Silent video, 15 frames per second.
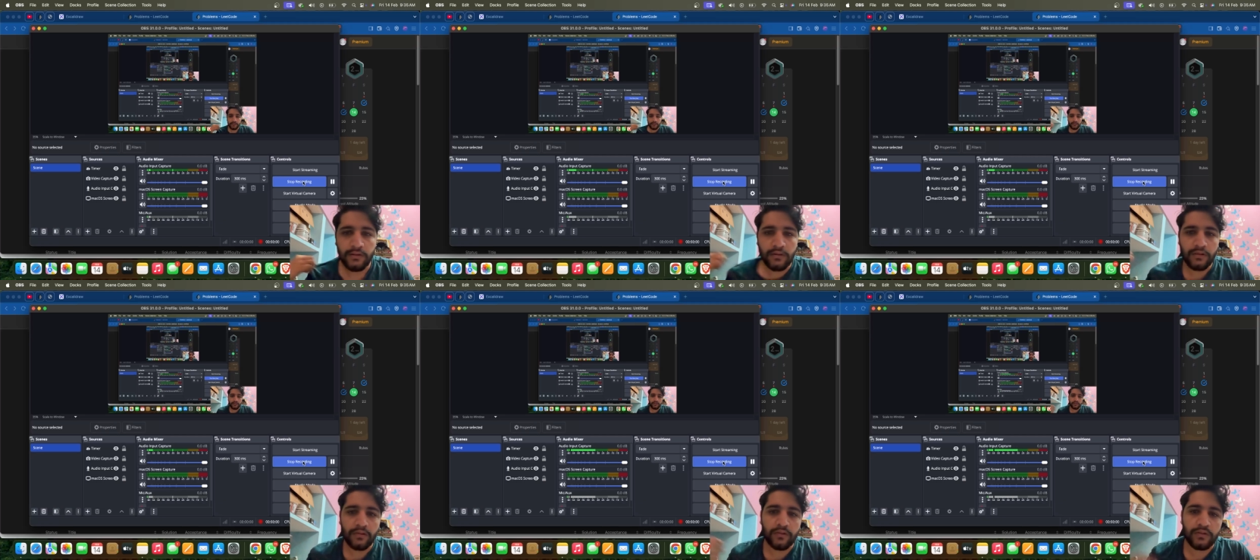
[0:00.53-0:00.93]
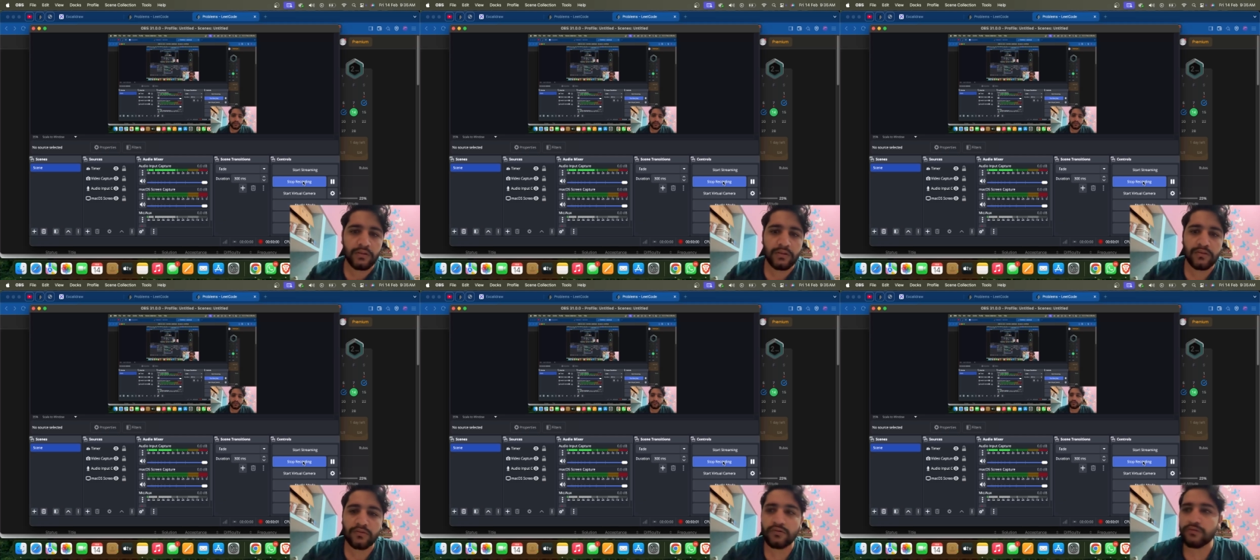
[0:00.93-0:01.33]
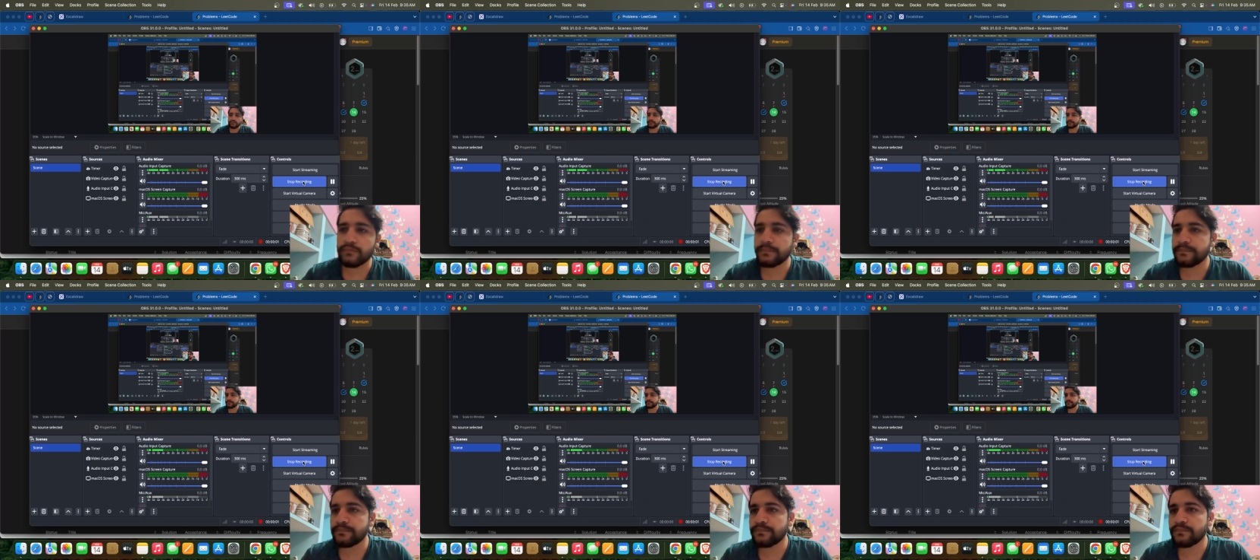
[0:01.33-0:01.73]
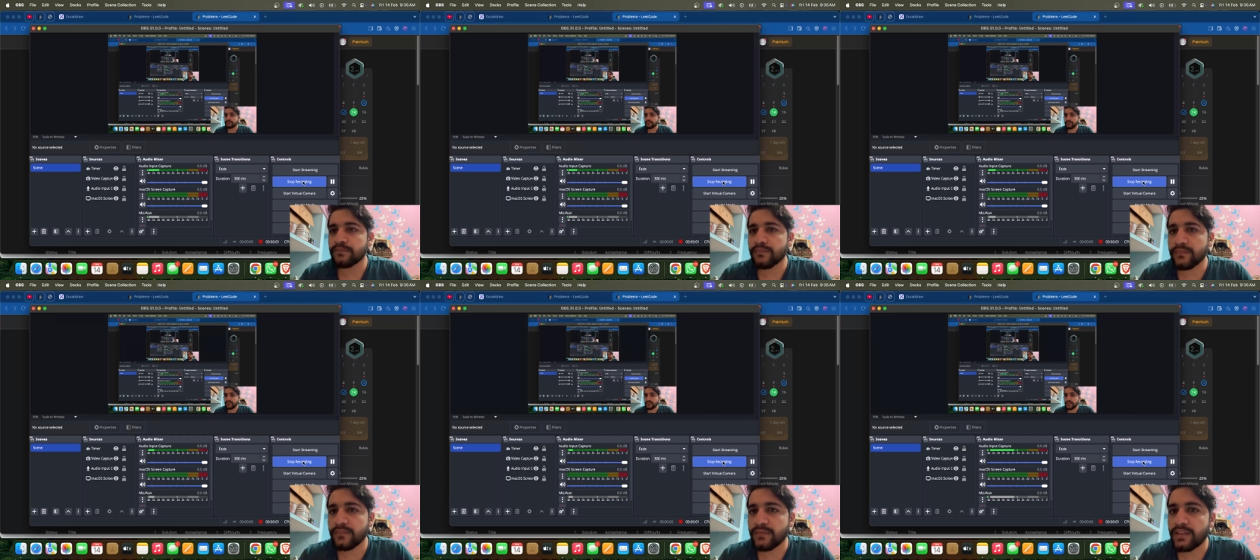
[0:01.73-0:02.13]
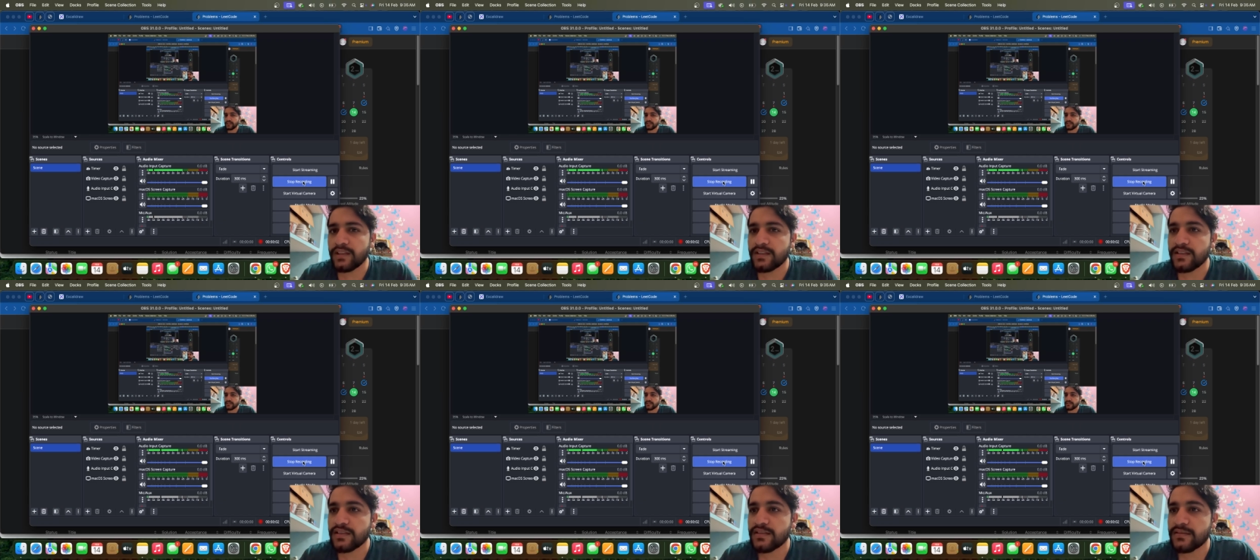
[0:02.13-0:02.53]
Okay, so this
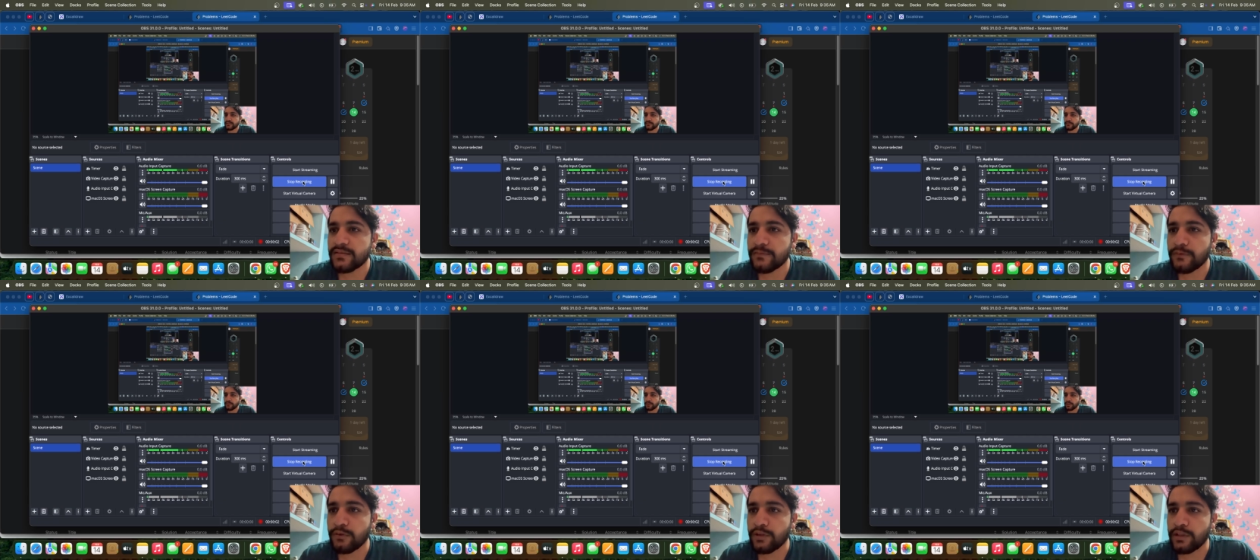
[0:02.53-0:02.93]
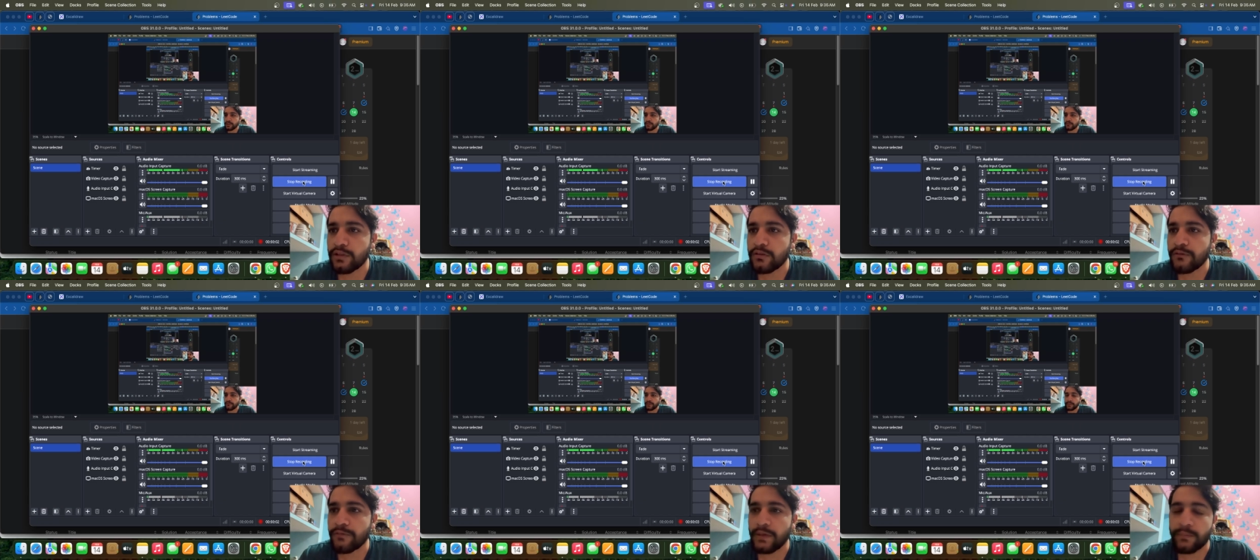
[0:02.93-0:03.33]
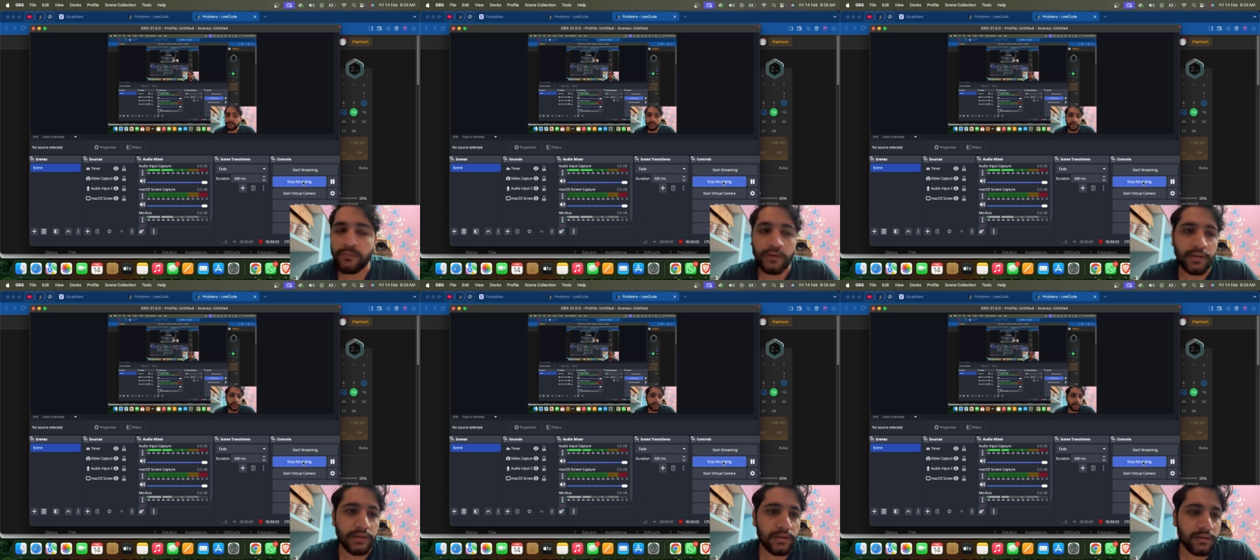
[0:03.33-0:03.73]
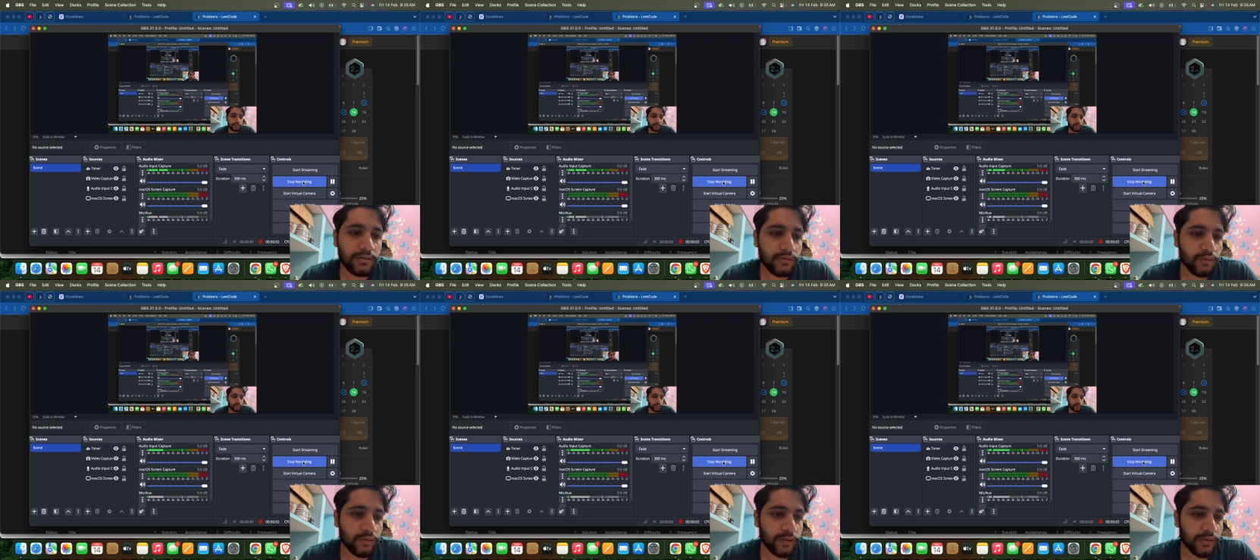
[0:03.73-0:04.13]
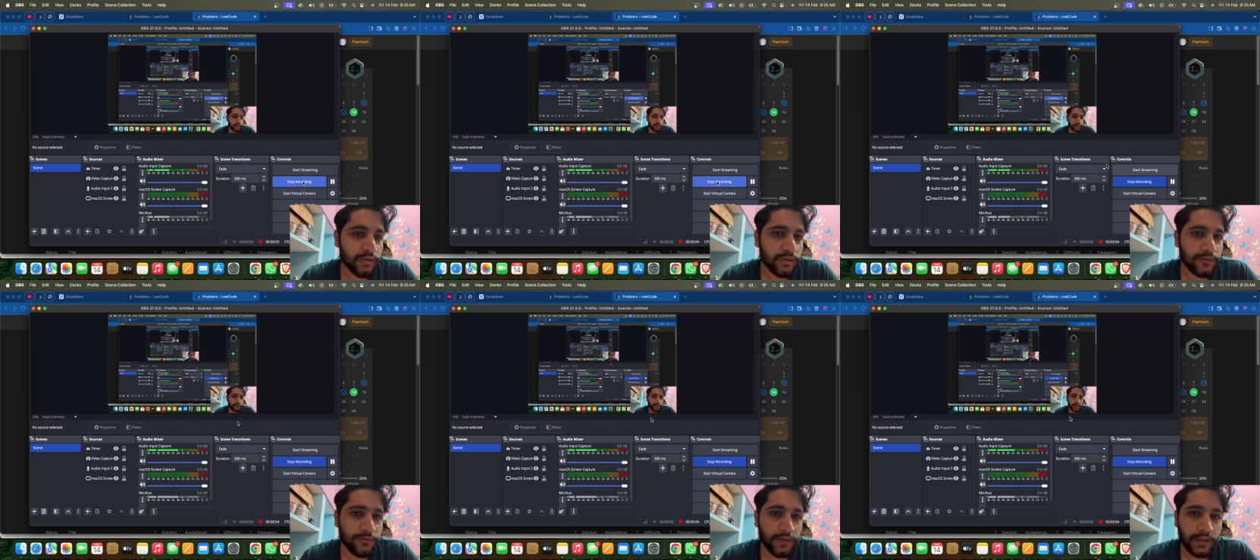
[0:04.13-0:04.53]
is 14th of February
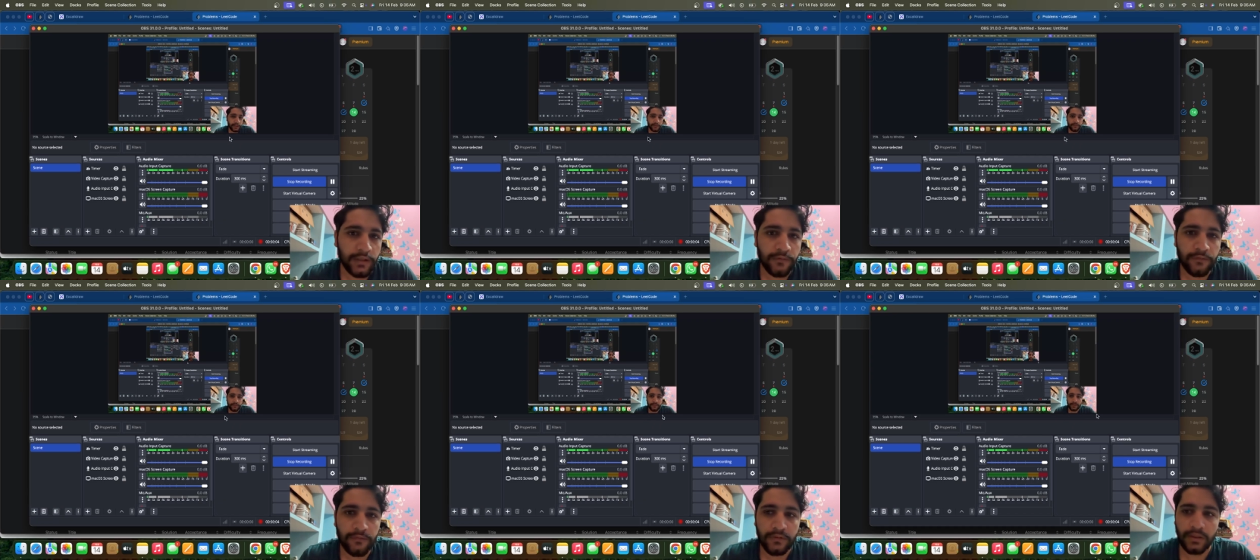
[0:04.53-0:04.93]
2025,